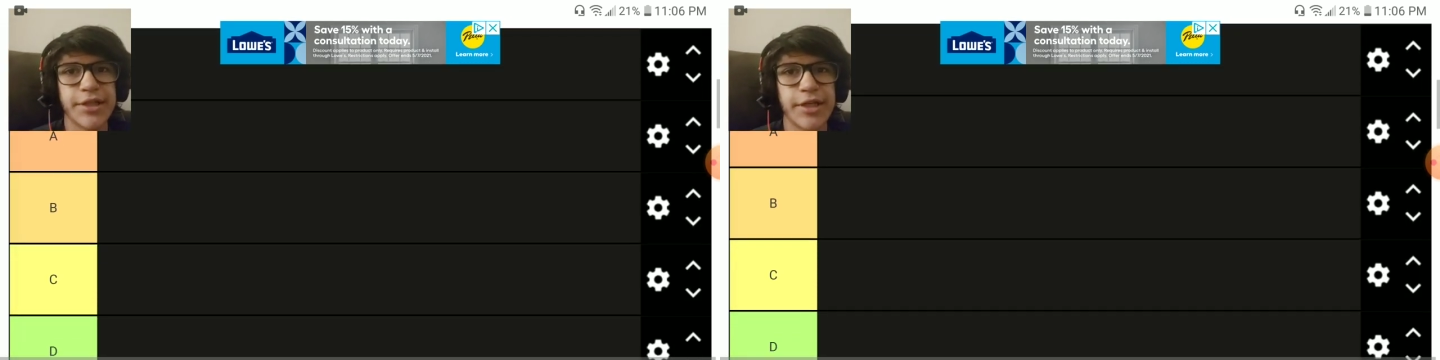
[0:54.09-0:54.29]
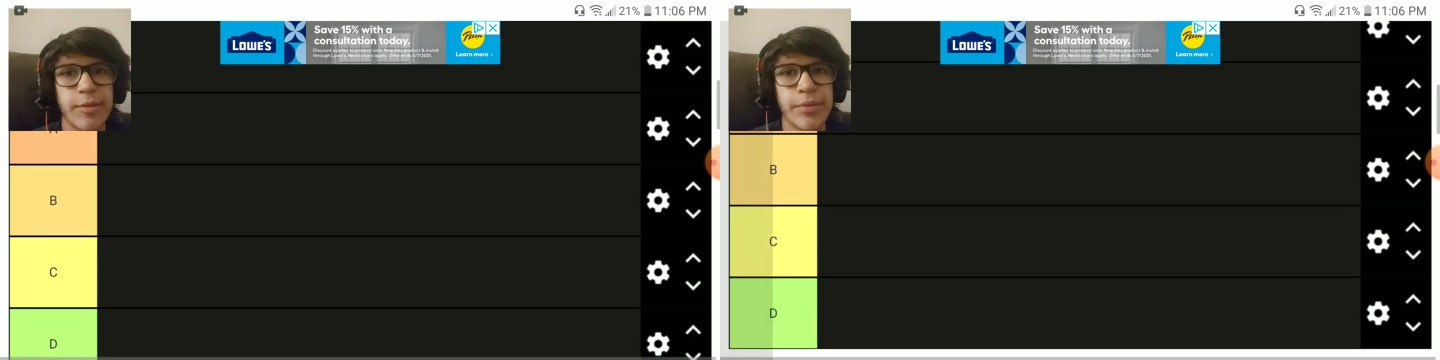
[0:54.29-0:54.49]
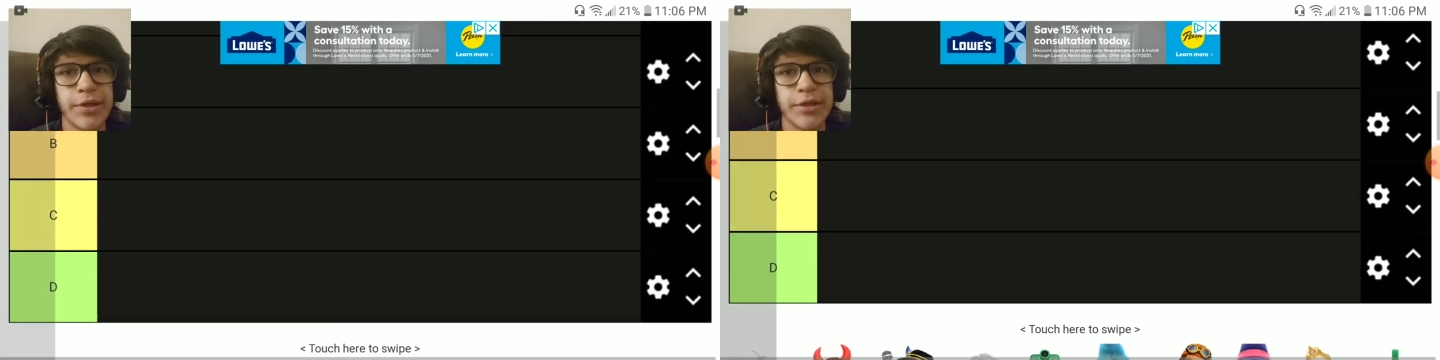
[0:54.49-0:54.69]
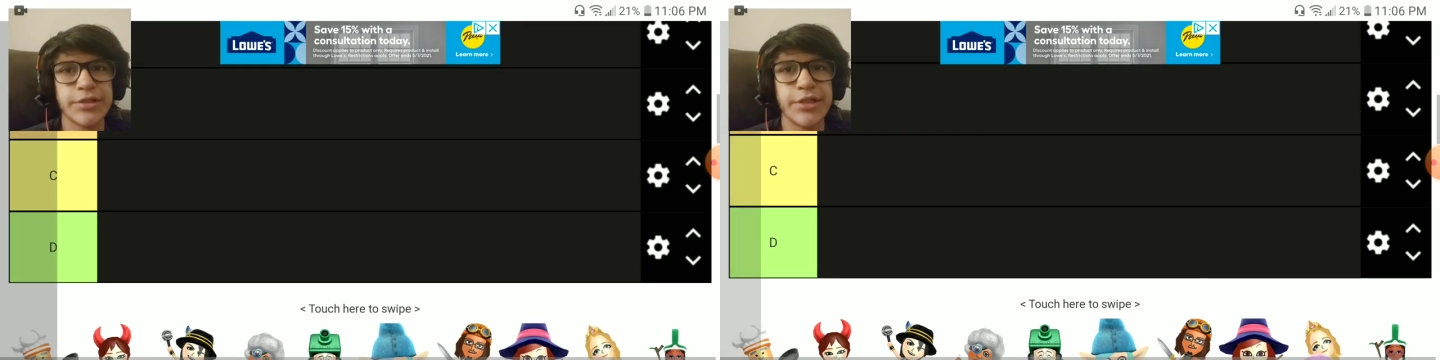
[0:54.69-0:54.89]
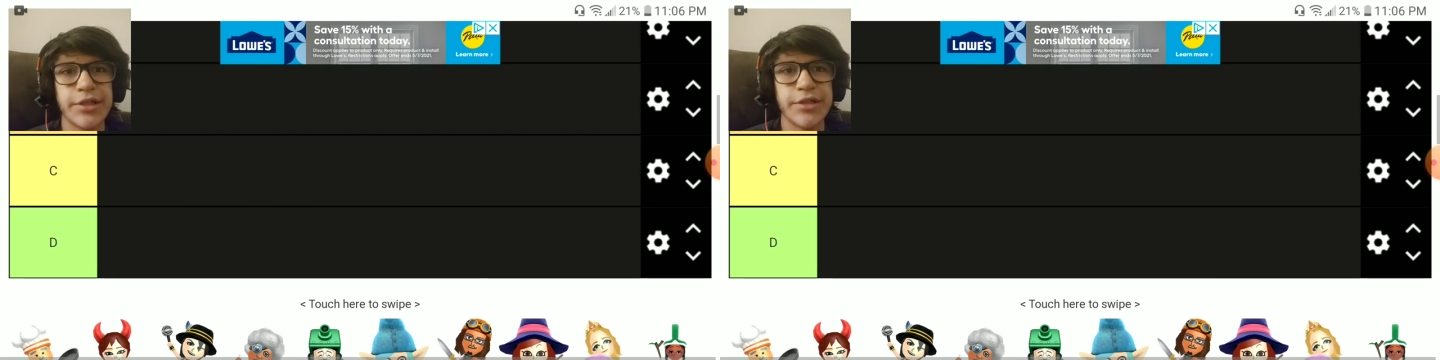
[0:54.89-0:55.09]
A, B,
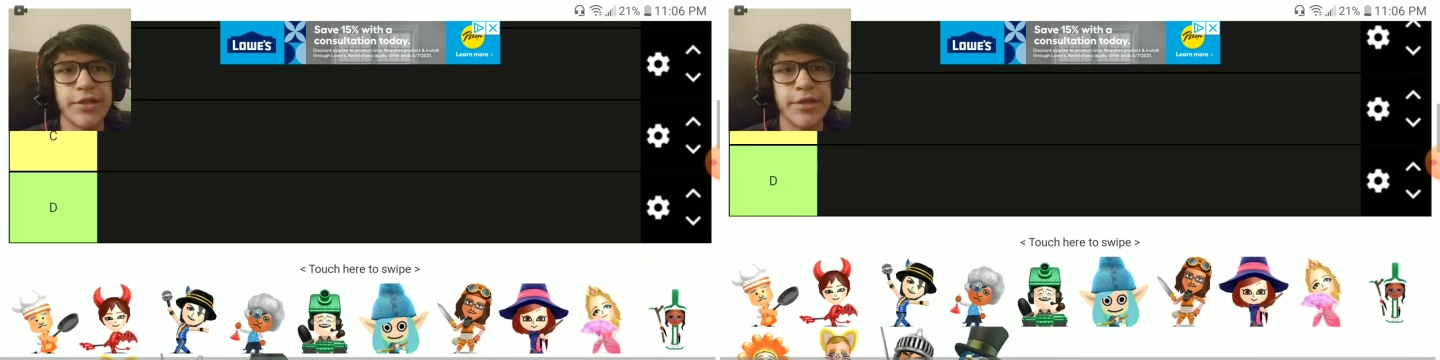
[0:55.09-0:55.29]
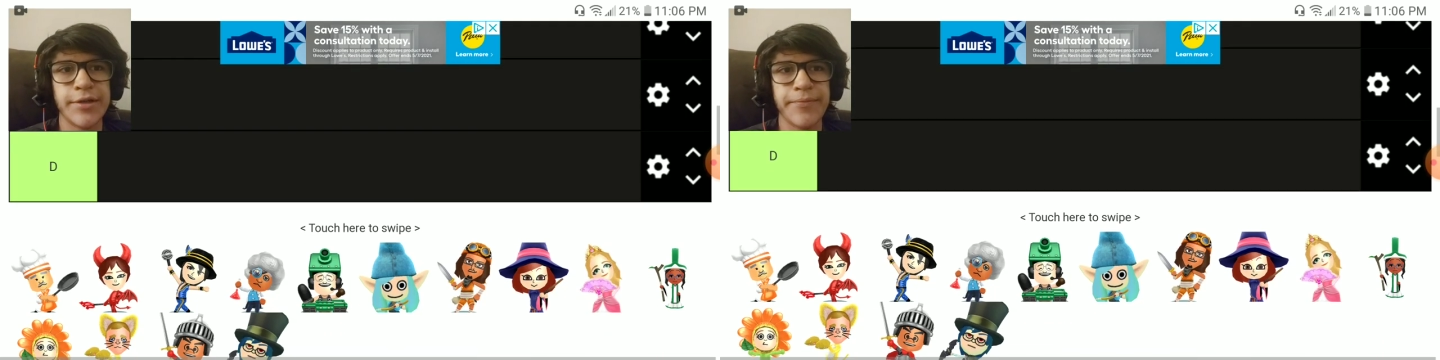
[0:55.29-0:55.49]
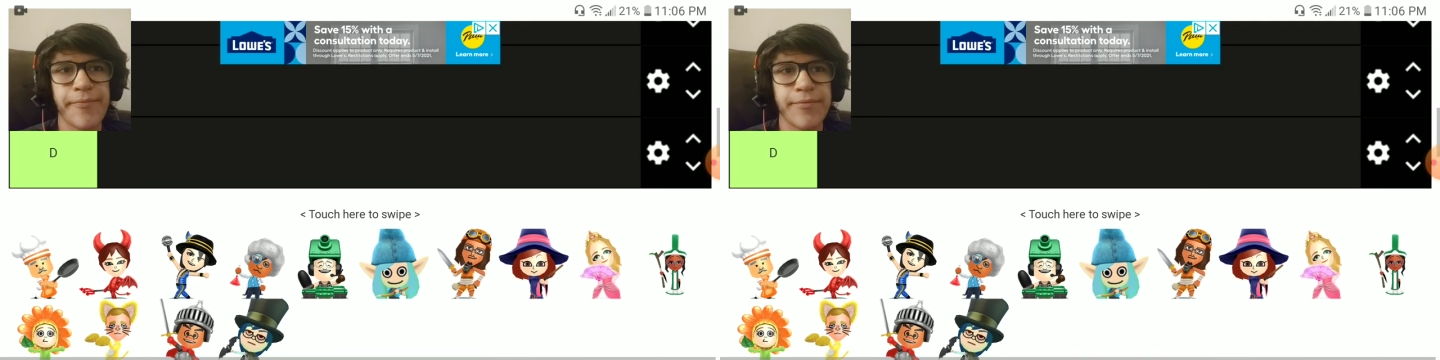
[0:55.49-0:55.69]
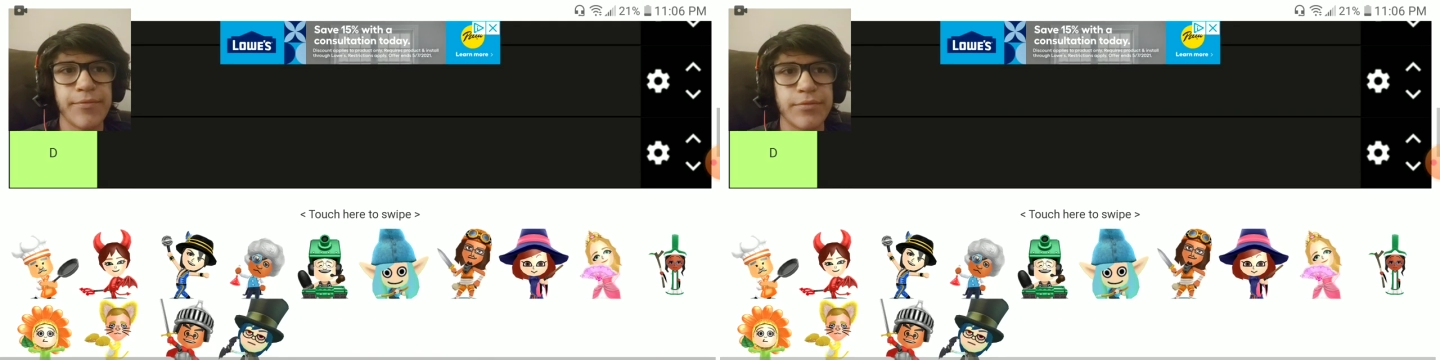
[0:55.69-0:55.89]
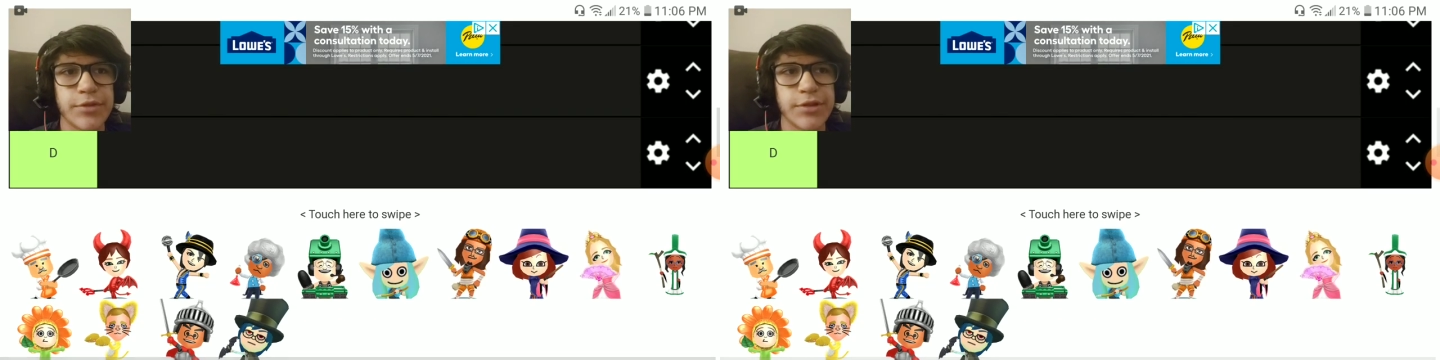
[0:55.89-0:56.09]
C, and D.
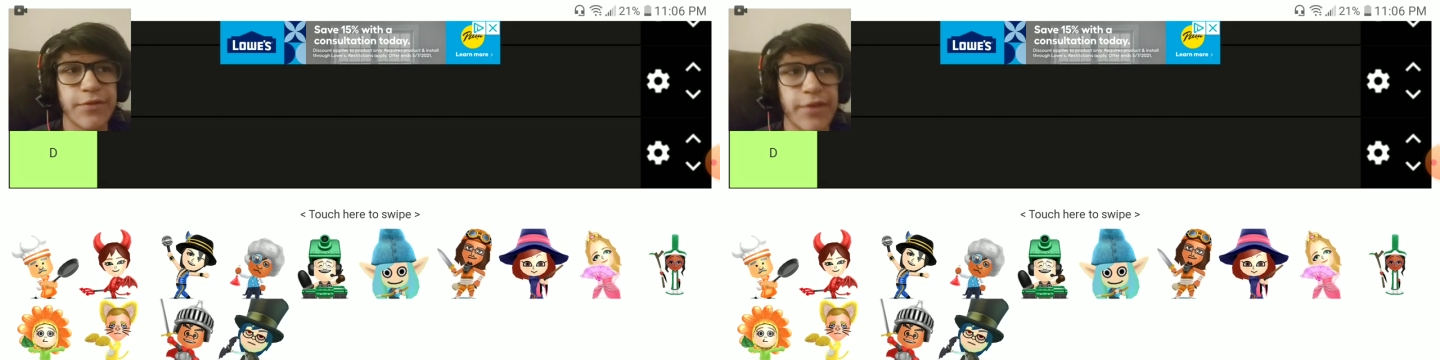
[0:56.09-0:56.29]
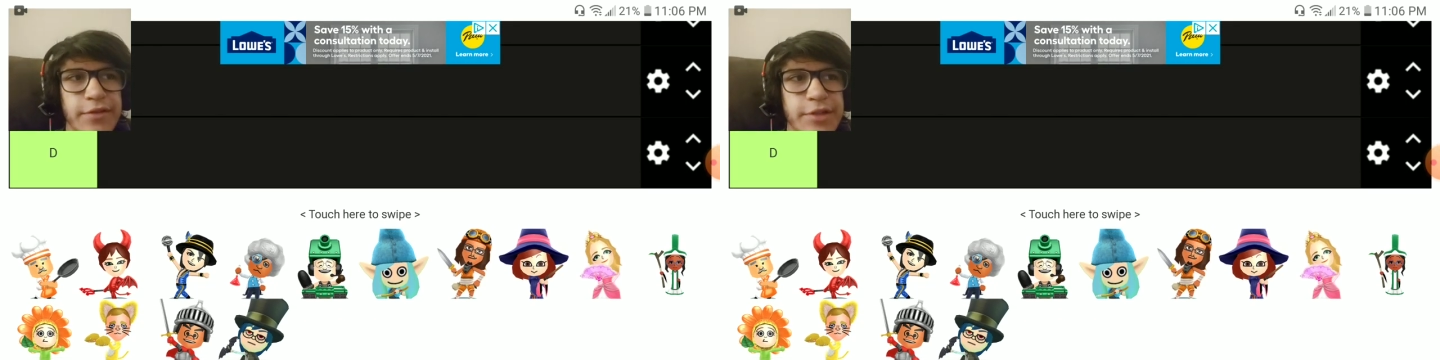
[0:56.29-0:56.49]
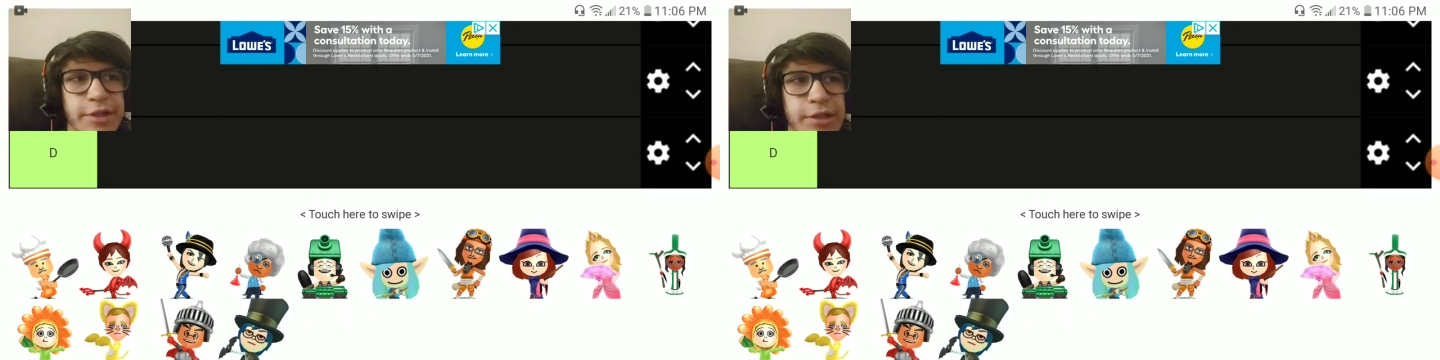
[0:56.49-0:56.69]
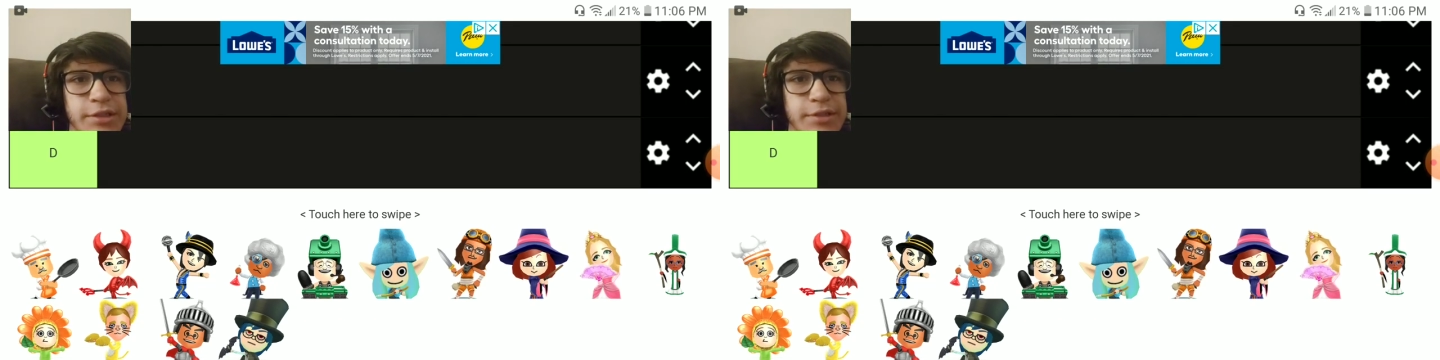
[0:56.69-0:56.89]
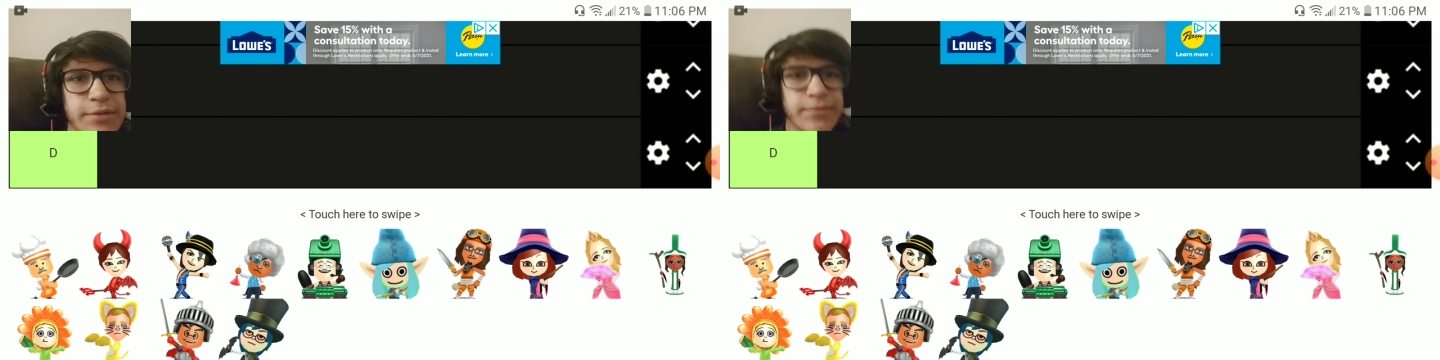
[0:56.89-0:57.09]
It's 5
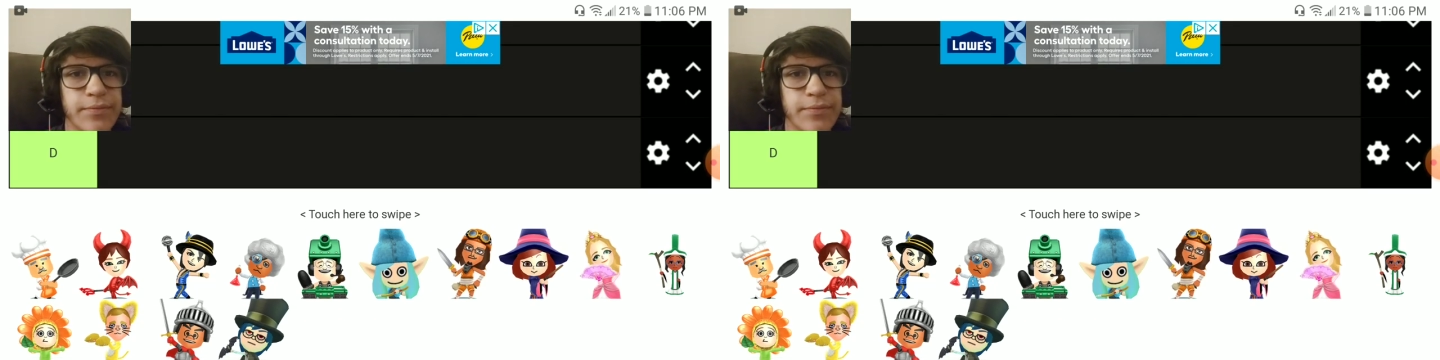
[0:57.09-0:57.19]
tiers.